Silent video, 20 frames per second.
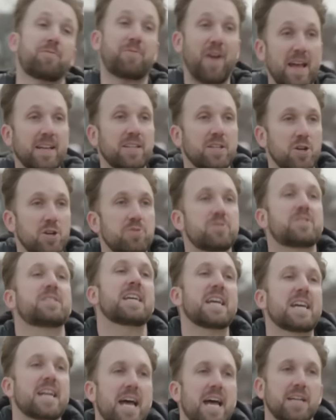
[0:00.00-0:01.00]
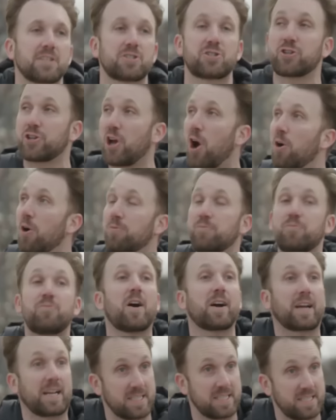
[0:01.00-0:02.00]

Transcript: fake news CNN should go f***